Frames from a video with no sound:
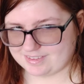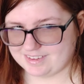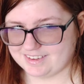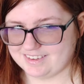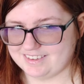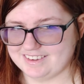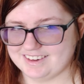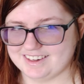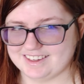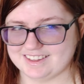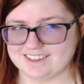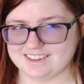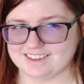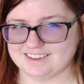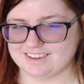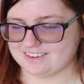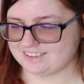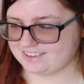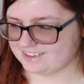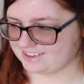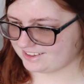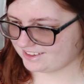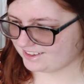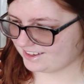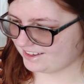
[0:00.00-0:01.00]
Alright, thank
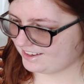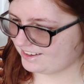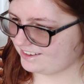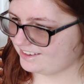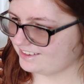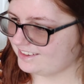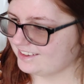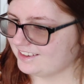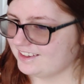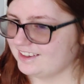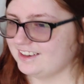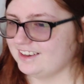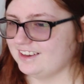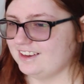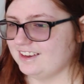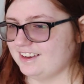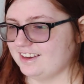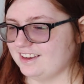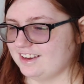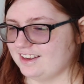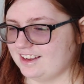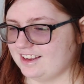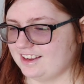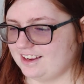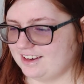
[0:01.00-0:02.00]
you, Nike.
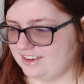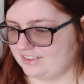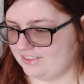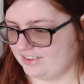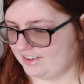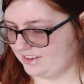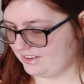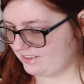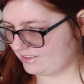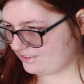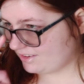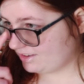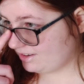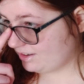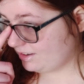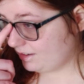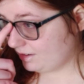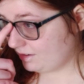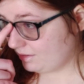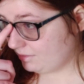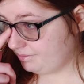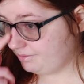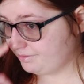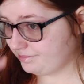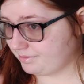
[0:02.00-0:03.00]
Anyways,
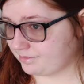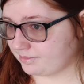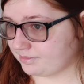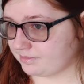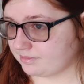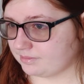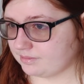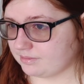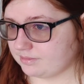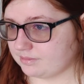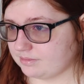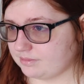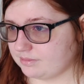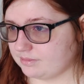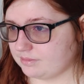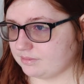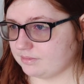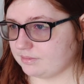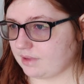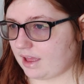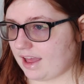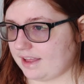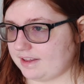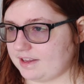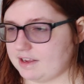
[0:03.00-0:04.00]
um,
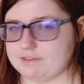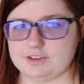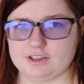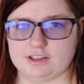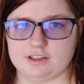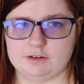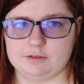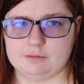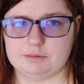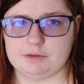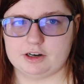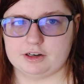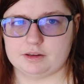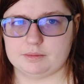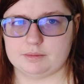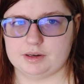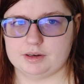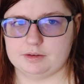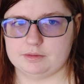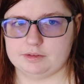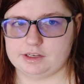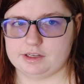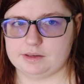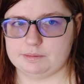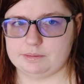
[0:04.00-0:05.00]
I definitely
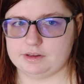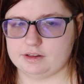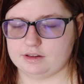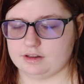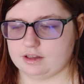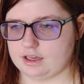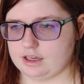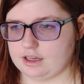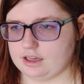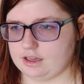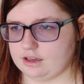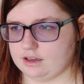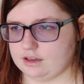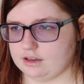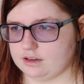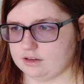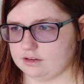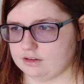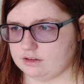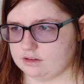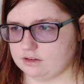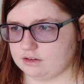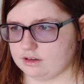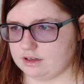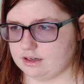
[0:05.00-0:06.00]
recommend keeping a
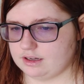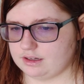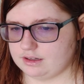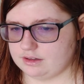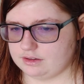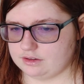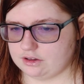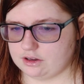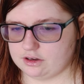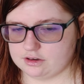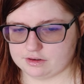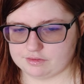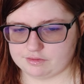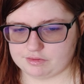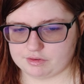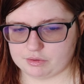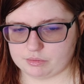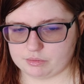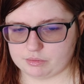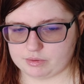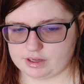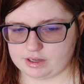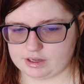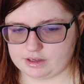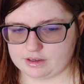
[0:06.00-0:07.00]
uh, log of
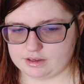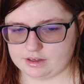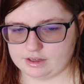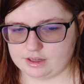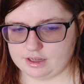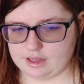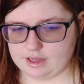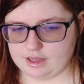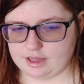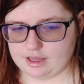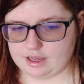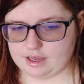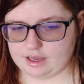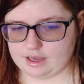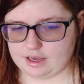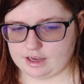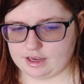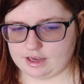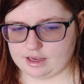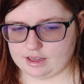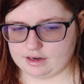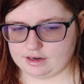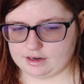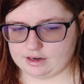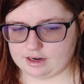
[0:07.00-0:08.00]
their weight.
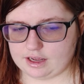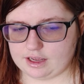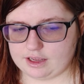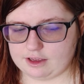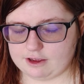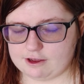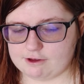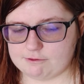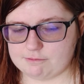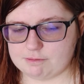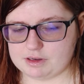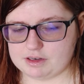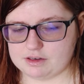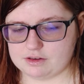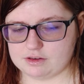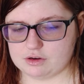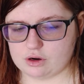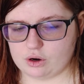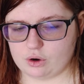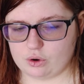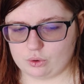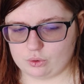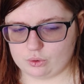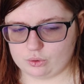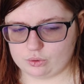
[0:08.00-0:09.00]
And I have been
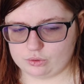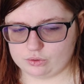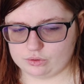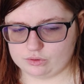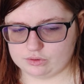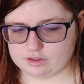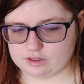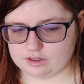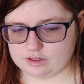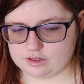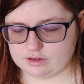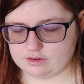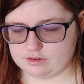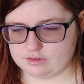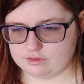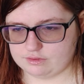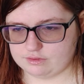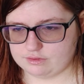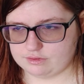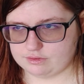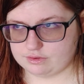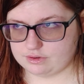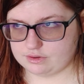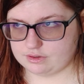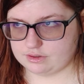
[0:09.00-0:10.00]
told
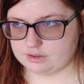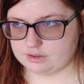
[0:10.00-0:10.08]
of